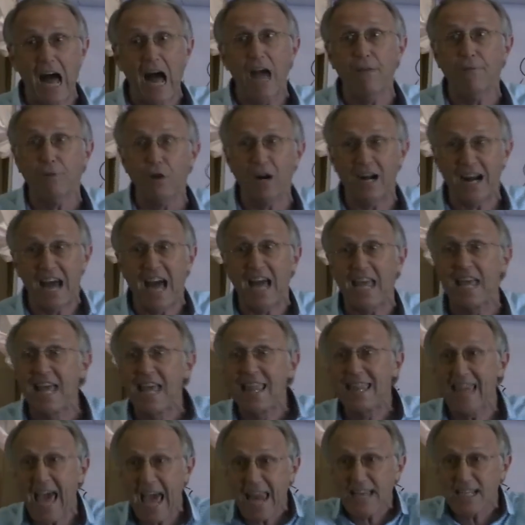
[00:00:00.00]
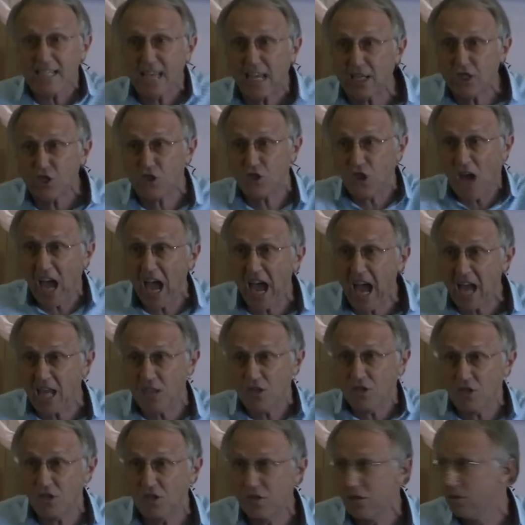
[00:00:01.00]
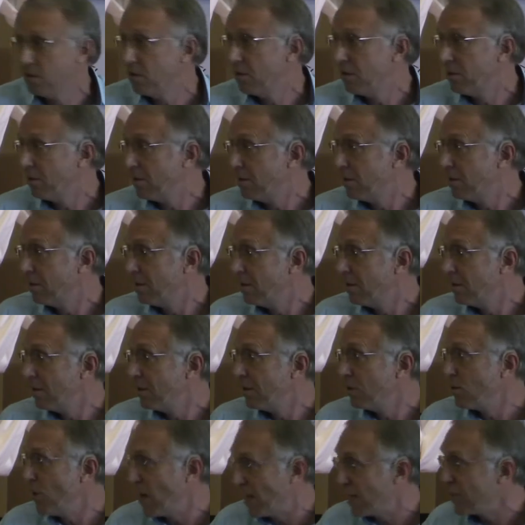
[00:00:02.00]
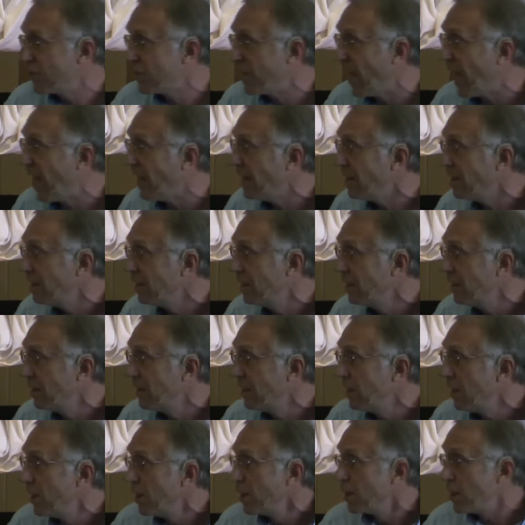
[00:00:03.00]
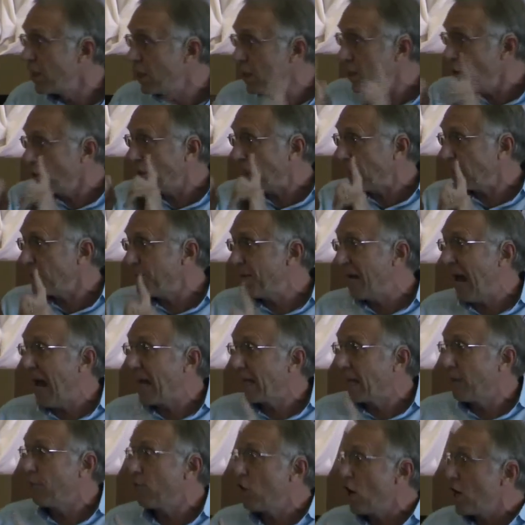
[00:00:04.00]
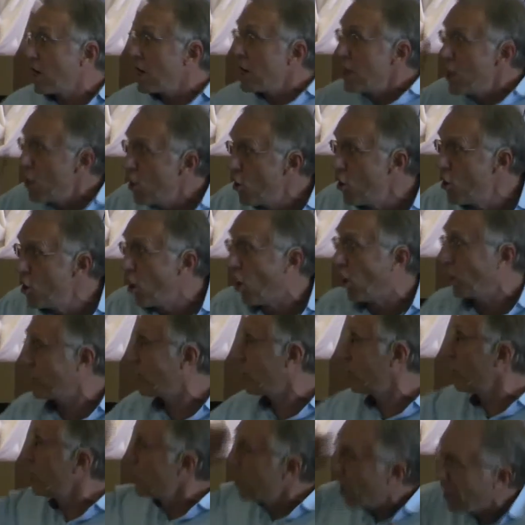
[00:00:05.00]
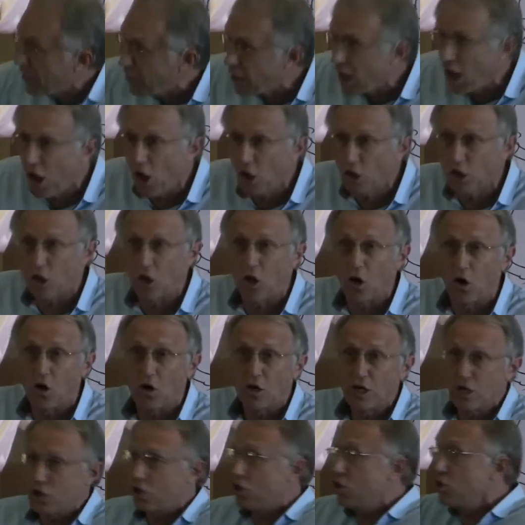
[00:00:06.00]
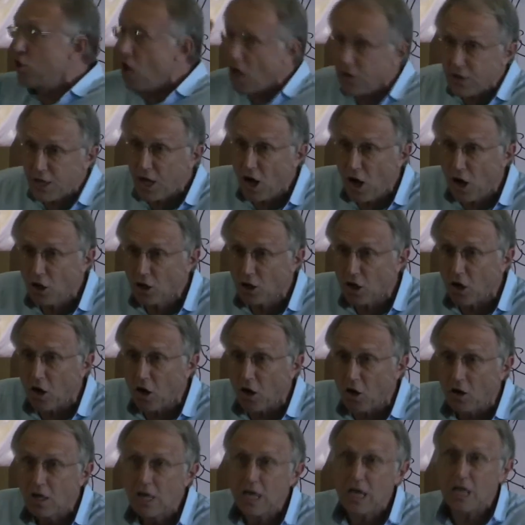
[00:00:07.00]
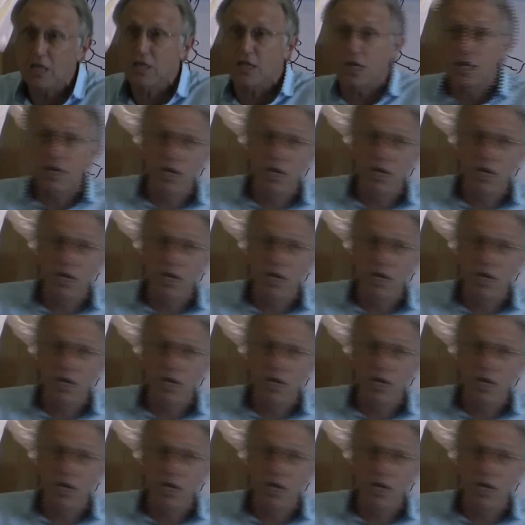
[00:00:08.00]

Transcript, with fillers: an eye for an eye. That is exchange. You understand? The New Testament, I give you a new law. It's not the old law. It's not the old law. It's